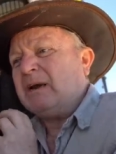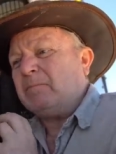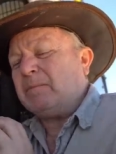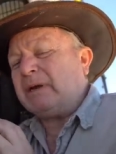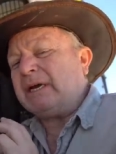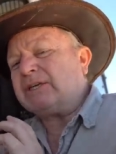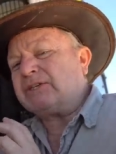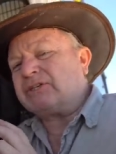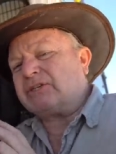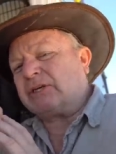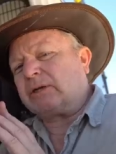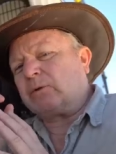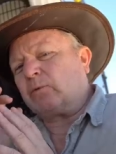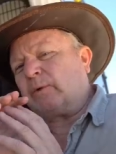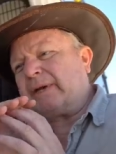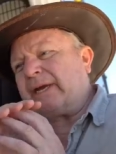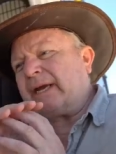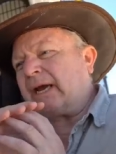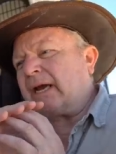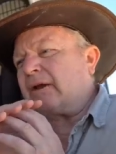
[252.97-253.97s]
means that
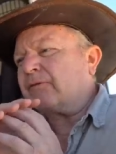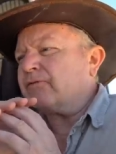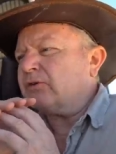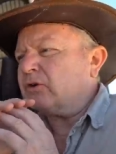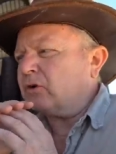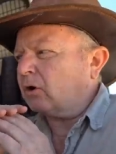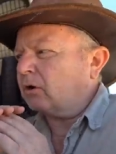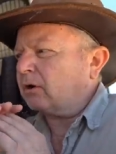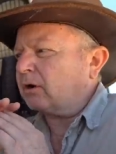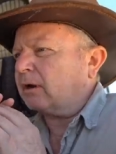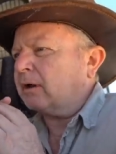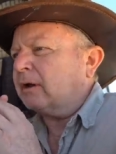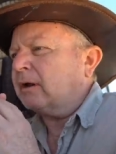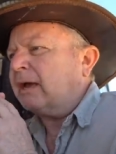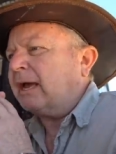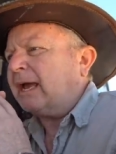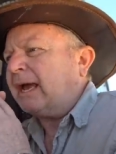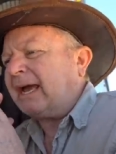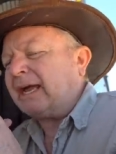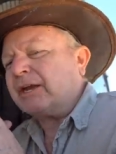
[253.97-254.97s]
we have not
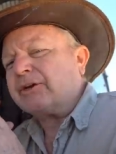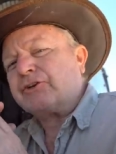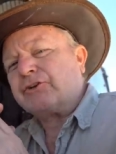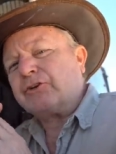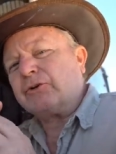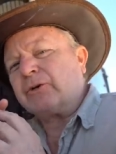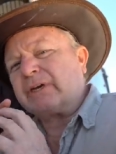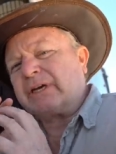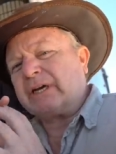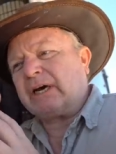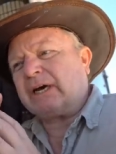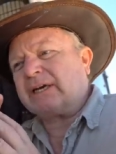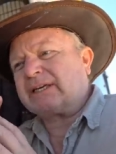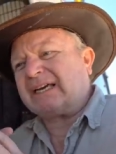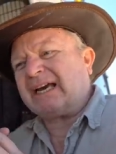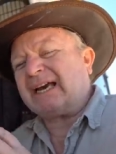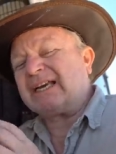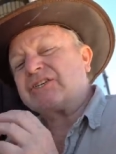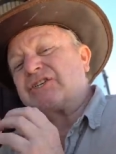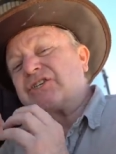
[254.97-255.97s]
had to cut
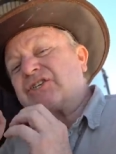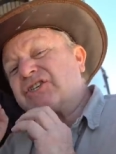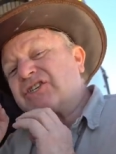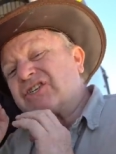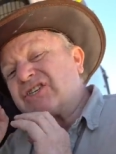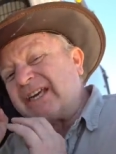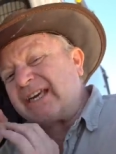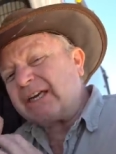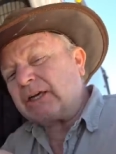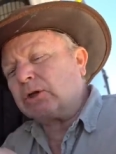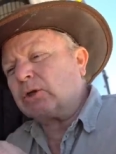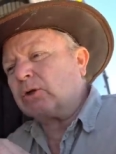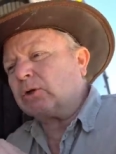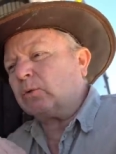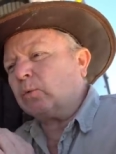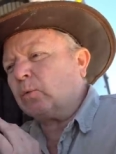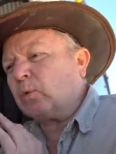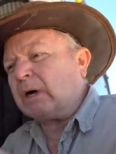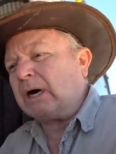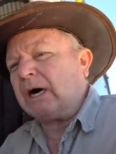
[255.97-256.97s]
a
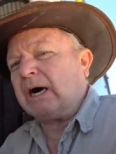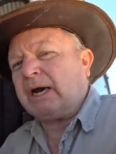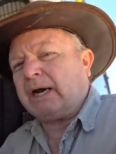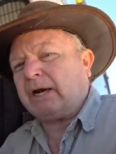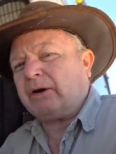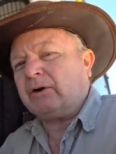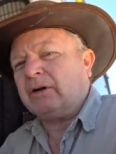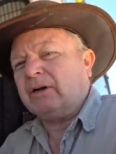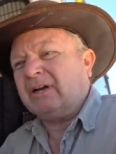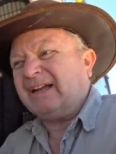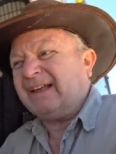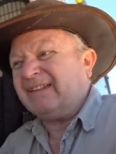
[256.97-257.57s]
single wire